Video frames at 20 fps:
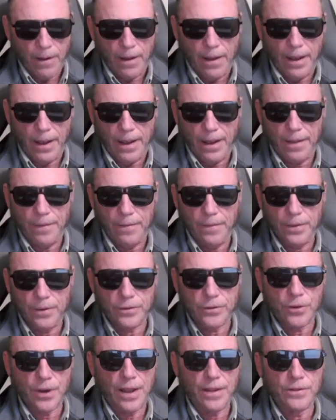And the
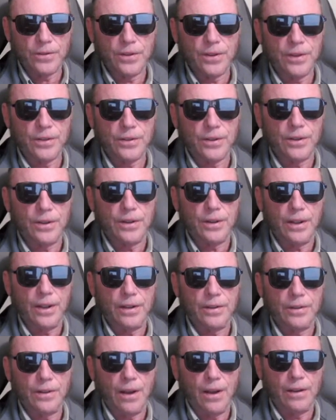transition
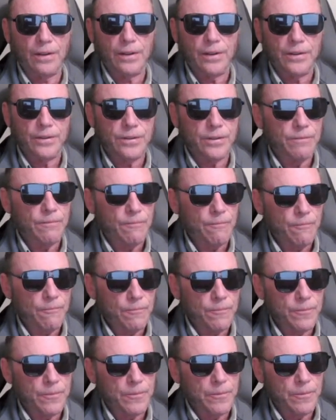in knowledge
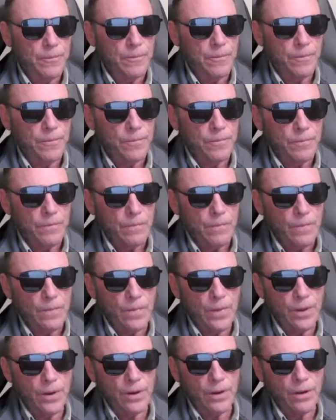
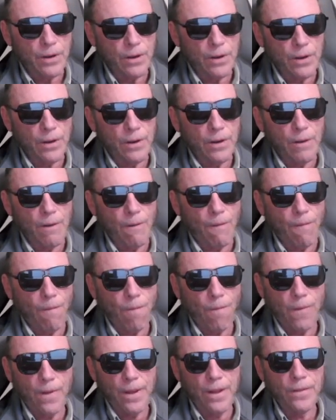that occurred
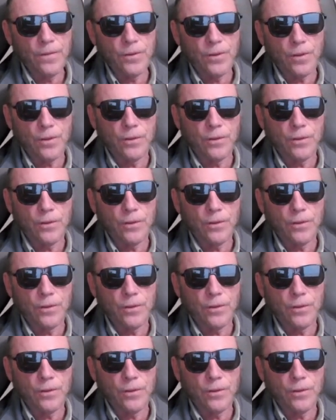into the